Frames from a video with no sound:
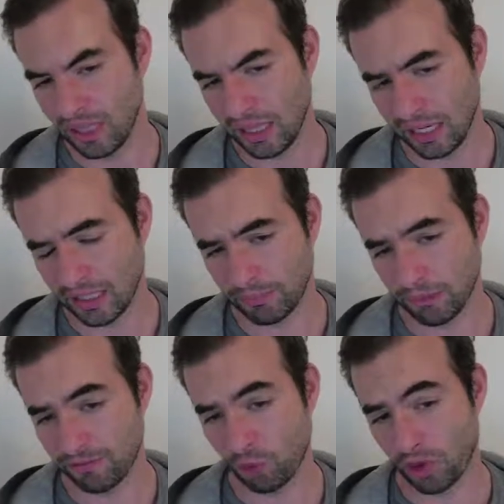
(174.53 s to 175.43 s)
And I think
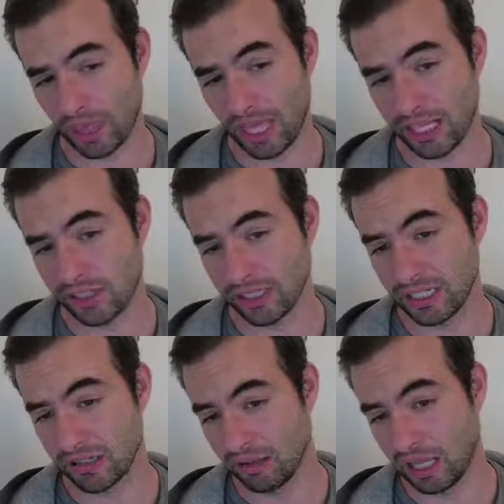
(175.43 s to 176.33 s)
before that, you could
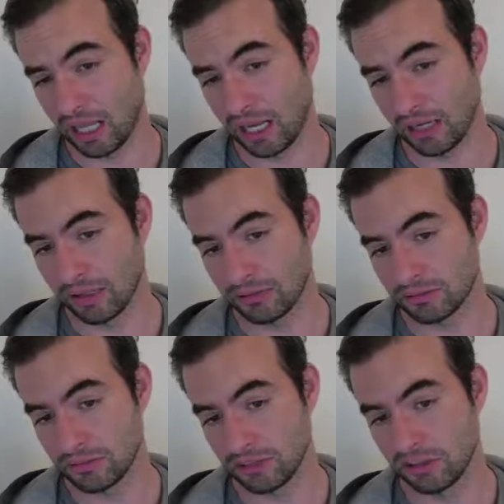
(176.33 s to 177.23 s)
get
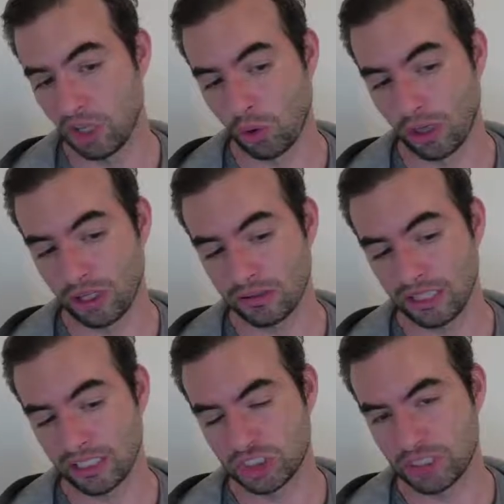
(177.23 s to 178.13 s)
lower,
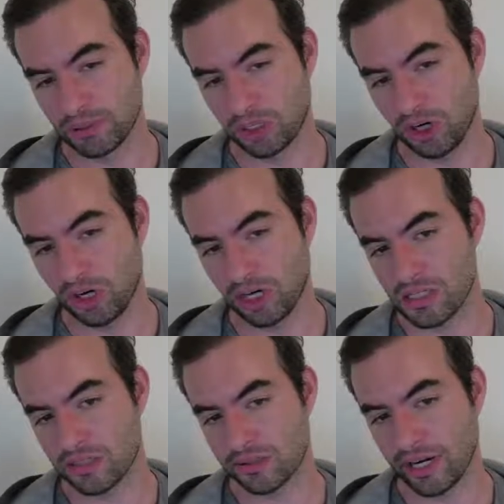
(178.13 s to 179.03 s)
like cheaper
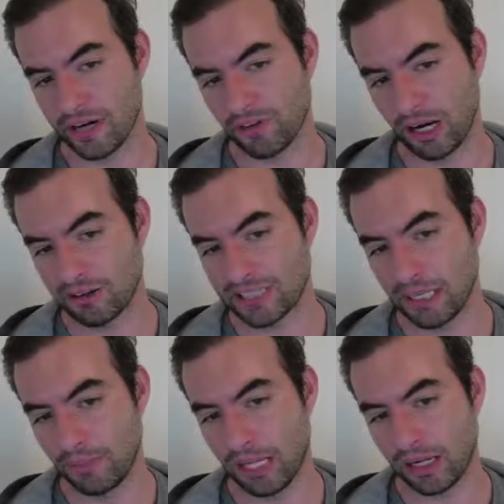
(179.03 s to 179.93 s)
cards graded for around
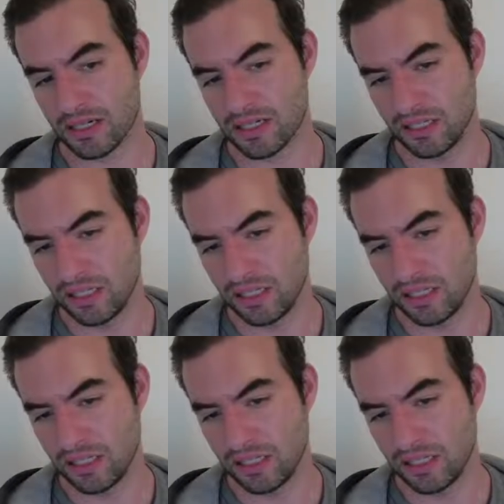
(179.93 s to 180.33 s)
$10.